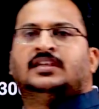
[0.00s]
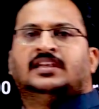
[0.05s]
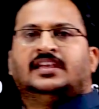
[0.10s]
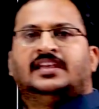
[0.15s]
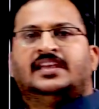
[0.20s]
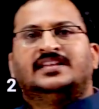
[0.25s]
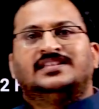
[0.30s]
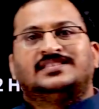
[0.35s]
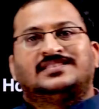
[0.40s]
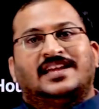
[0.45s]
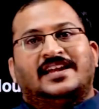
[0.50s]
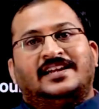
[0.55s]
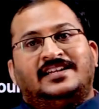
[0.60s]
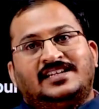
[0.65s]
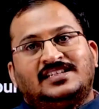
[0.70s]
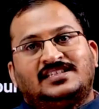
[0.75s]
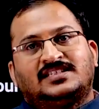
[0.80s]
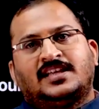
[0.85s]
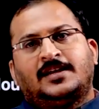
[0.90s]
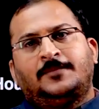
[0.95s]
is a
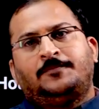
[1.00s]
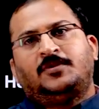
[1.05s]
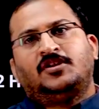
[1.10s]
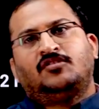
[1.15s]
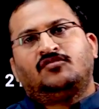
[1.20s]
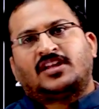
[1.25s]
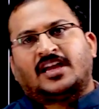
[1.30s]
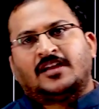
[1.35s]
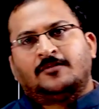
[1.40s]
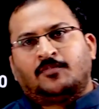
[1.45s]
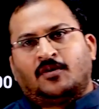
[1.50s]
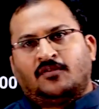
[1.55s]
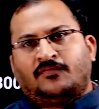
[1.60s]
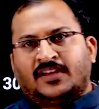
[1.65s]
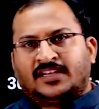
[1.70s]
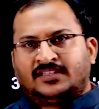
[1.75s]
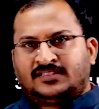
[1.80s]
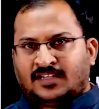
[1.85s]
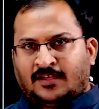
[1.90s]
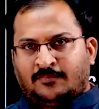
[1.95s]
descriptive type of
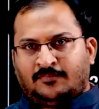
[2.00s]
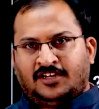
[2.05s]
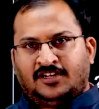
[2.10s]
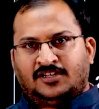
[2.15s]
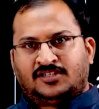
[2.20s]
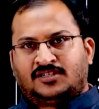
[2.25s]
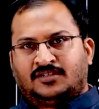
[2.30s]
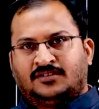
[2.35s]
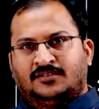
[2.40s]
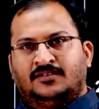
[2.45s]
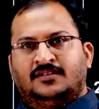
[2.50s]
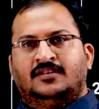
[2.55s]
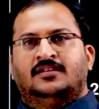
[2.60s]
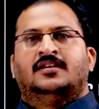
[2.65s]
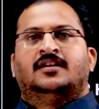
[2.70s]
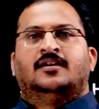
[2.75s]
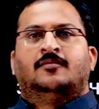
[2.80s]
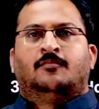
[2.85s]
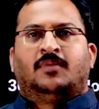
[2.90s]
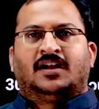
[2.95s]
examination.
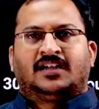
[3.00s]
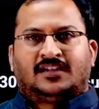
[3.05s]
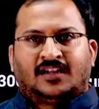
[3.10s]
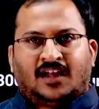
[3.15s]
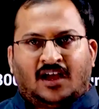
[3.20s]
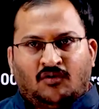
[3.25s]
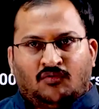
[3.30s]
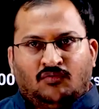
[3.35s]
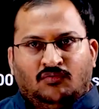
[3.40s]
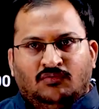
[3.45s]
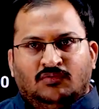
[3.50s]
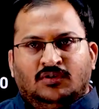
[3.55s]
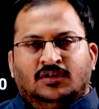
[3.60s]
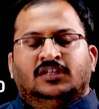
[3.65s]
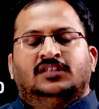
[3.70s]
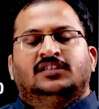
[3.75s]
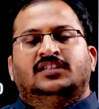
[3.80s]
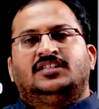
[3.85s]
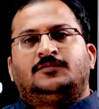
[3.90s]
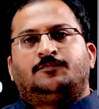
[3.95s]
But now,
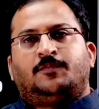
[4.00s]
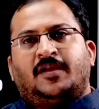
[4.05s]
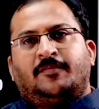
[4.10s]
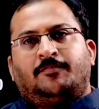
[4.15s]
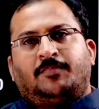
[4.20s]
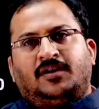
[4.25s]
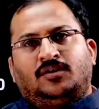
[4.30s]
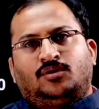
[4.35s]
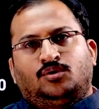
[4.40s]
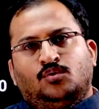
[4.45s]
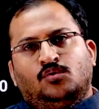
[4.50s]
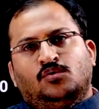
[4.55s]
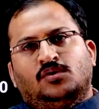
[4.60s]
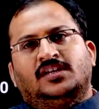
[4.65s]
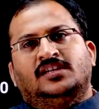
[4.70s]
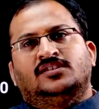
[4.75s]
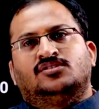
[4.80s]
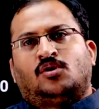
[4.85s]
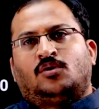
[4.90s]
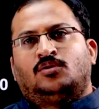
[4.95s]
this paper 2
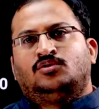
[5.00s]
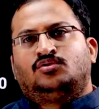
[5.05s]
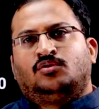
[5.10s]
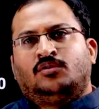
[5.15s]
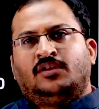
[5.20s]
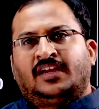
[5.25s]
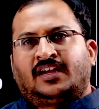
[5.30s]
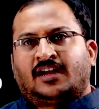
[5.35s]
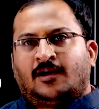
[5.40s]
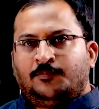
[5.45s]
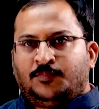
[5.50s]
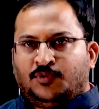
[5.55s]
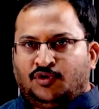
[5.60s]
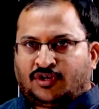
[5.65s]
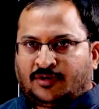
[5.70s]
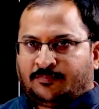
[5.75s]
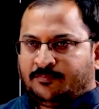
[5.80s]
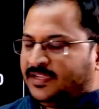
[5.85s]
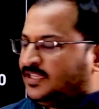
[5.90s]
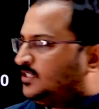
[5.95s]
is also a
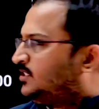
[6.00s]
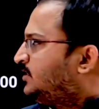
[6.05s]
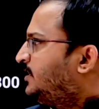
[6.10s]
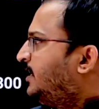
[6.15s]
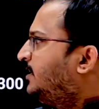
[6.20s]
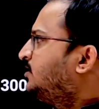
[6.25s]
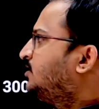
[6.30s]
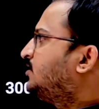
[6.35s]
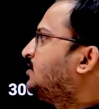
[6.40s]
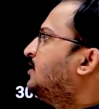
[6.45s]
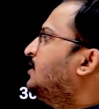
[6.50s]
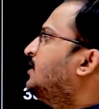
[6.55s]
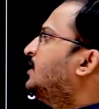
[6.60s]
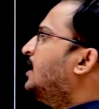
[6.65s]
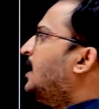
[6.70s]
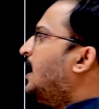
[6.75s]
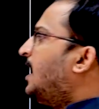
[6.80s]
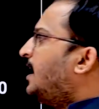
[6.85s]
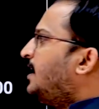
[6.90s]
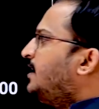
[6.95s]
computer-based test
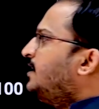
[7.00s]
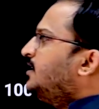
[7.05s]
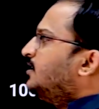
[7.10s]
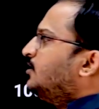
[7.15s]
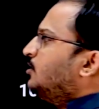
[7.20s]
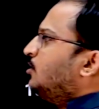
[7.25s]
and